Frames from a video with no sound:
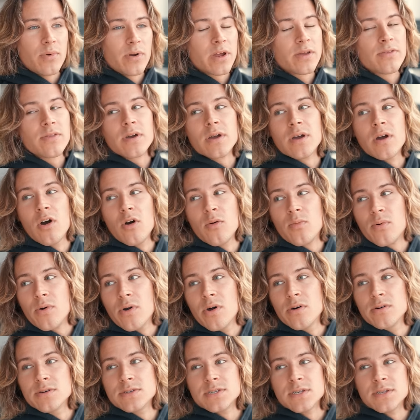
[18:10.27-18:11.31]
bringing the
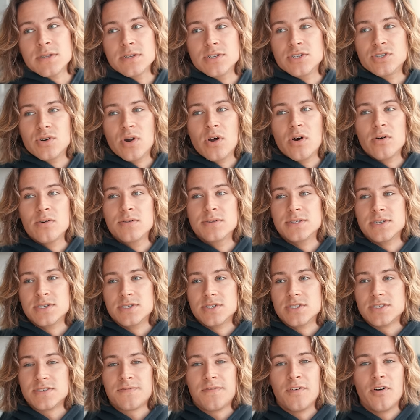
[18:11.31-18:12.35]
GoPros and the drones, and
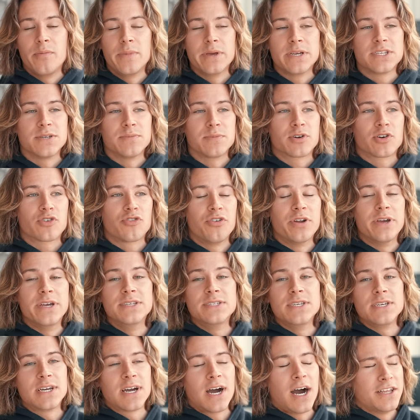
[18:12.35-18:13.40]
just filming some
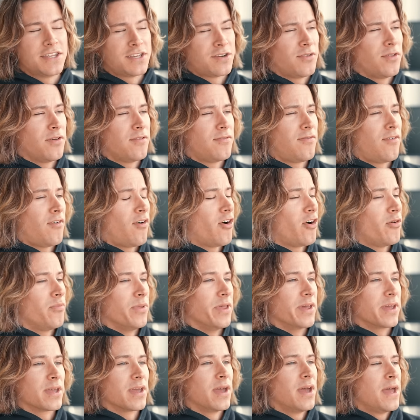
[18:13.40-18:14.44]
crazy content on the farm,
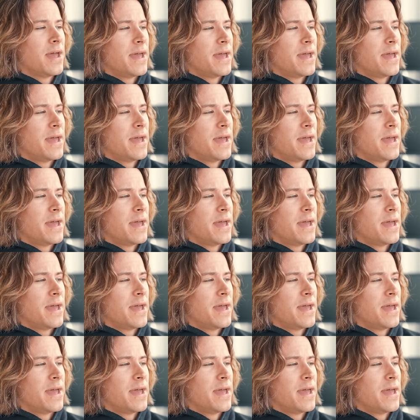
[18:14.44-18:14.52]
like